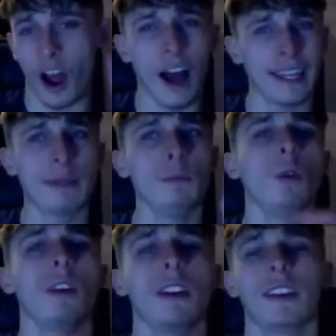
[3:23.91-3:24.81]
I get more
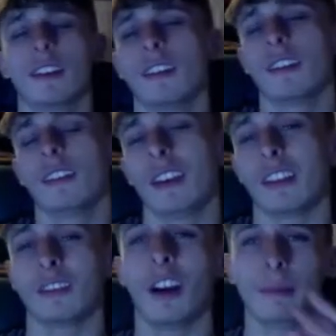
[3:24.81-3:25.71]
like
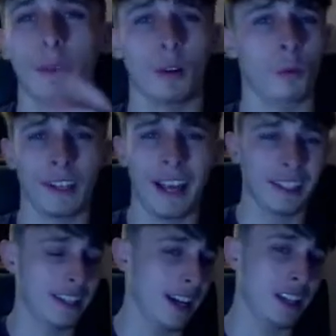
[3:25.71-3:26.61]
excited about the
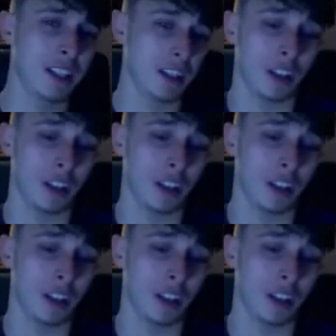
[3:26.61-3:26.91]
one-hand catches.